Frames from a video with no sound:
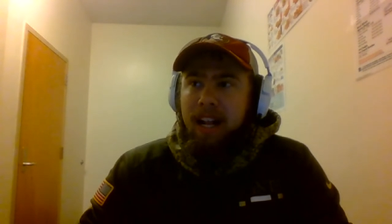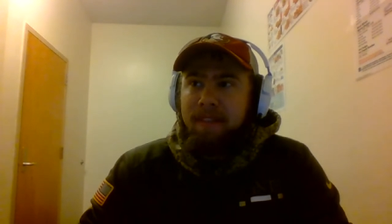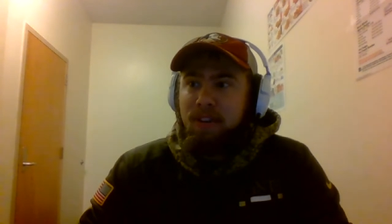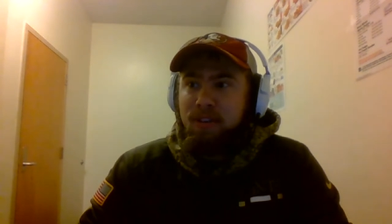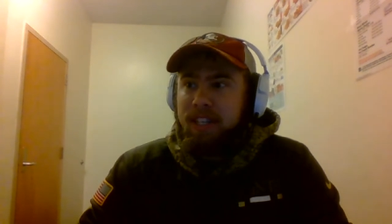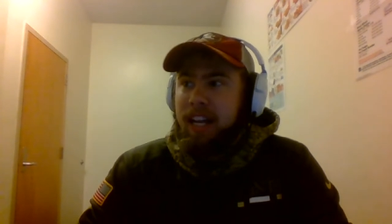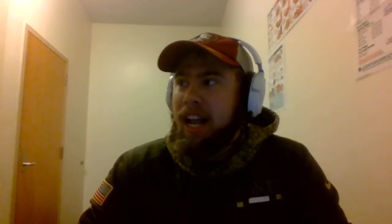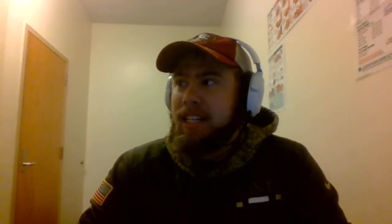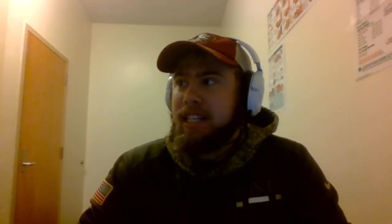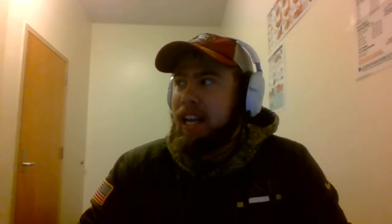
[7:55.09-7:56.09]
If it was
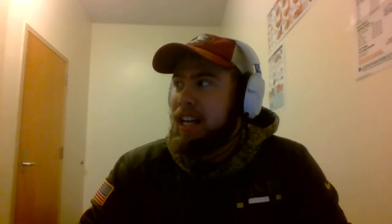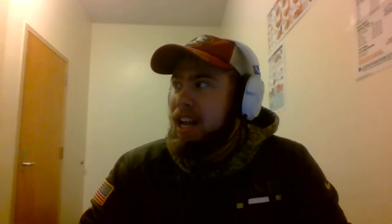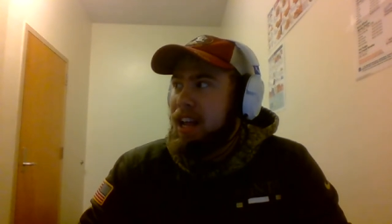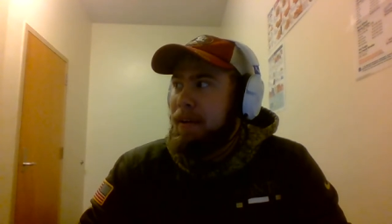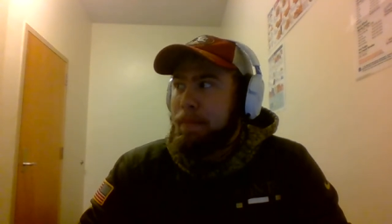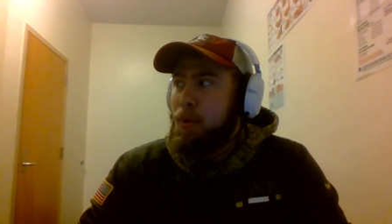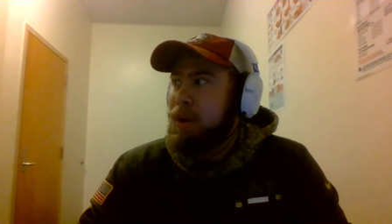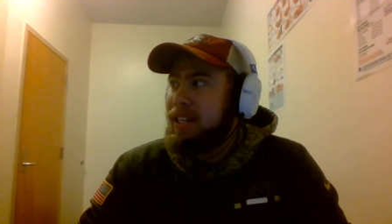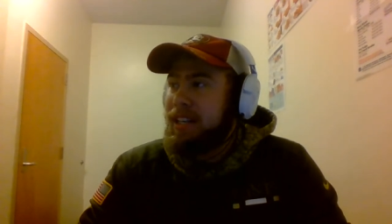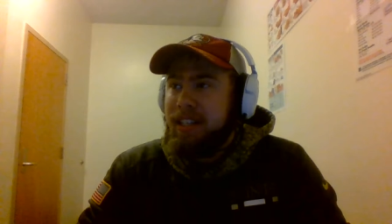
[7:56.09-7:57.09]
against like
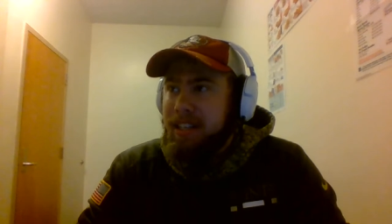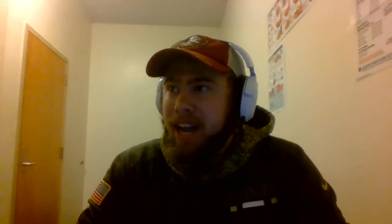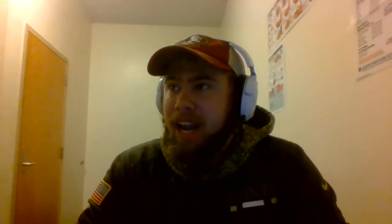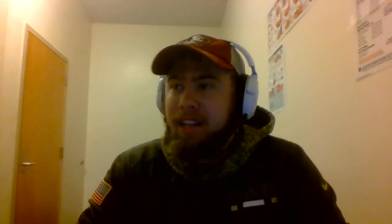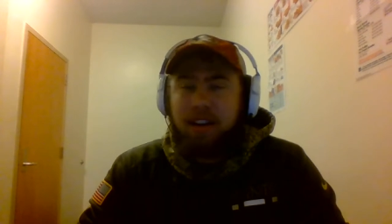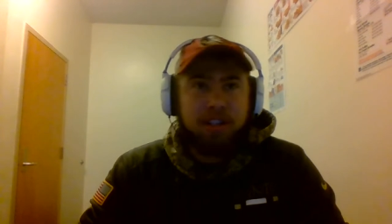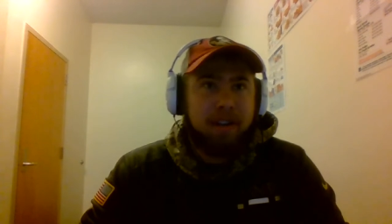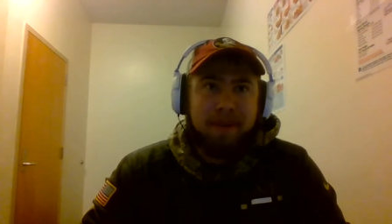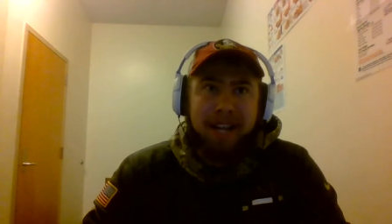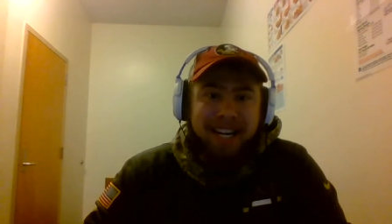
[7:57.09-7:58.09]
Boise State, there
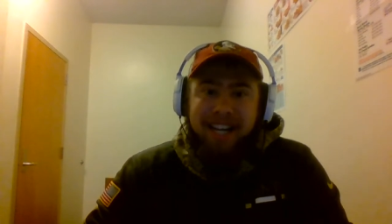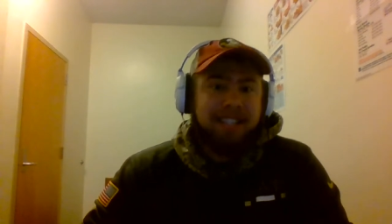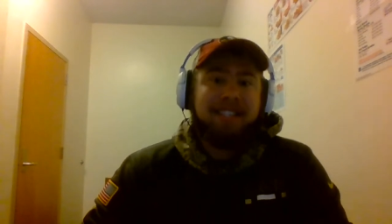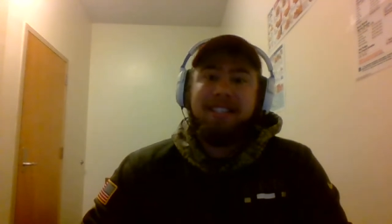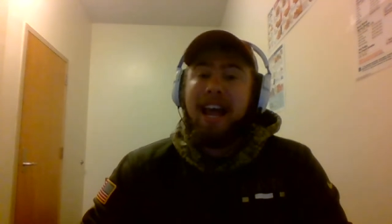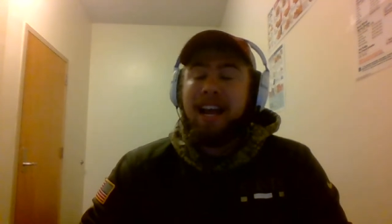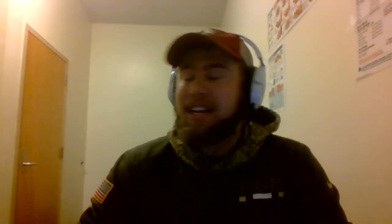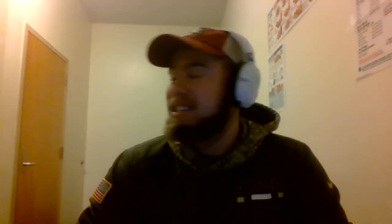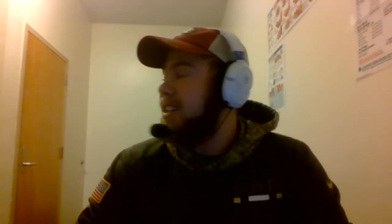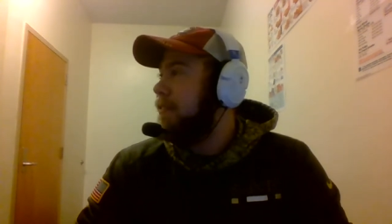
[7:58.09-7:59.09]
should be
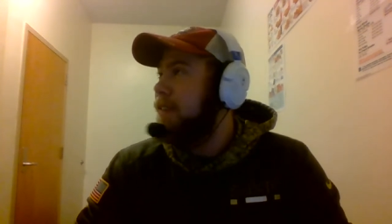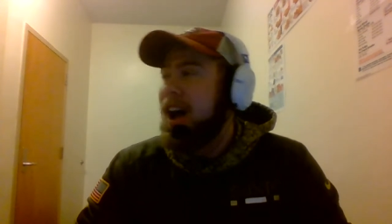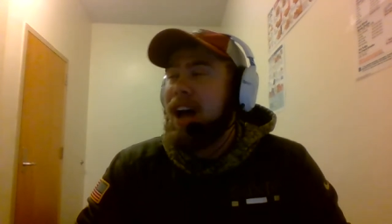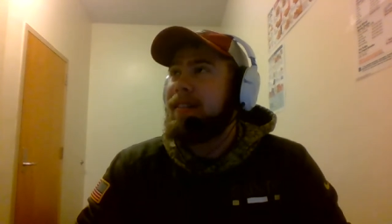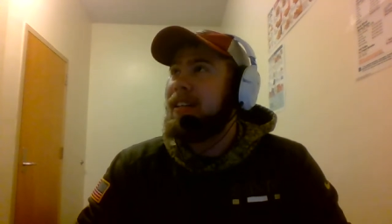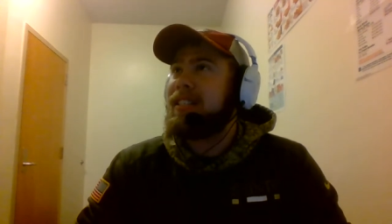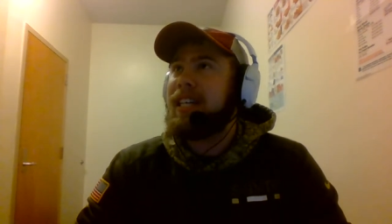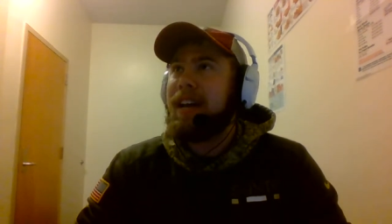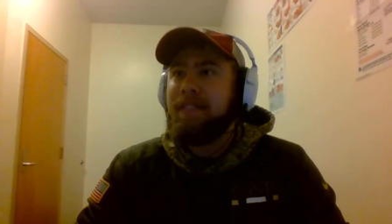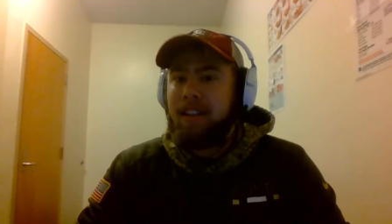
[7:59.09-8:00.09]
65 to
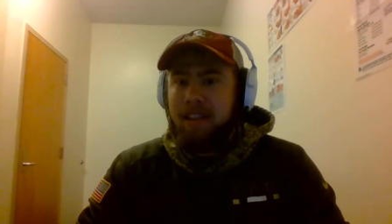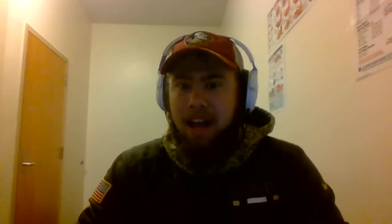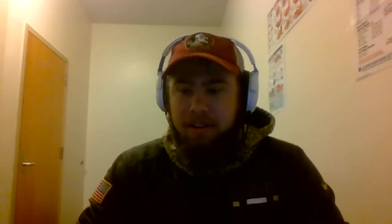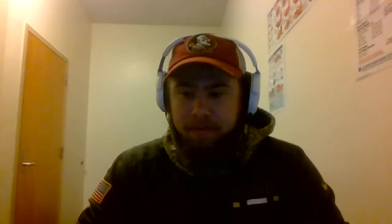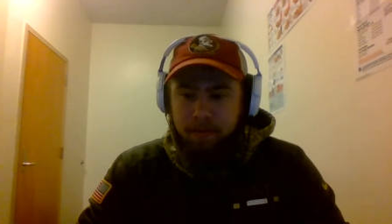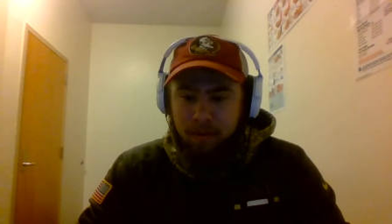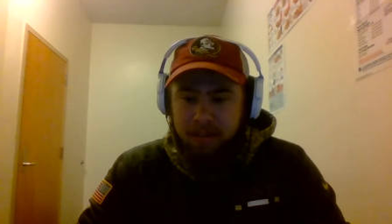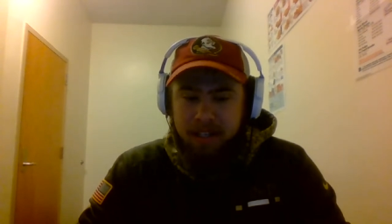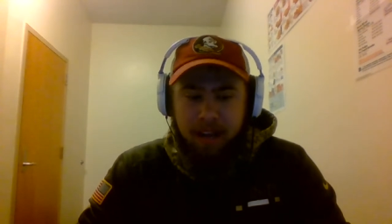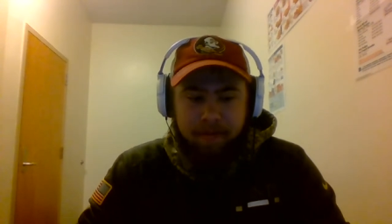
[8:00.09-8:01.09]
70,000
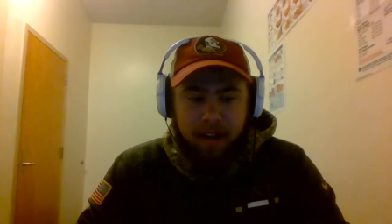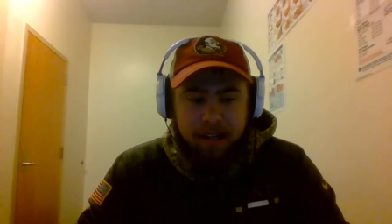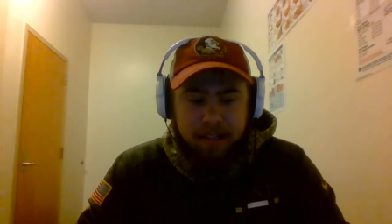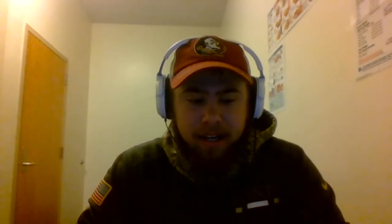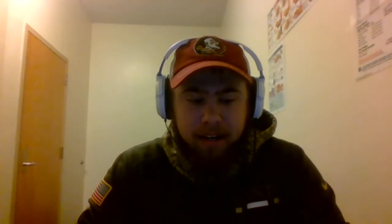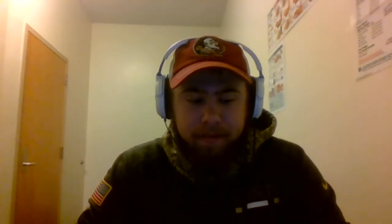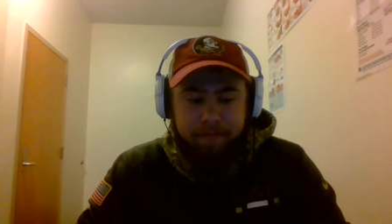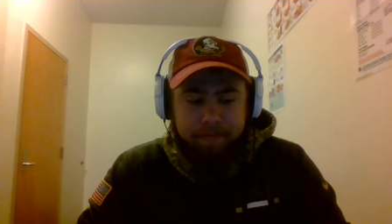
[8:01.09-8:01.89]
Florida State fans there.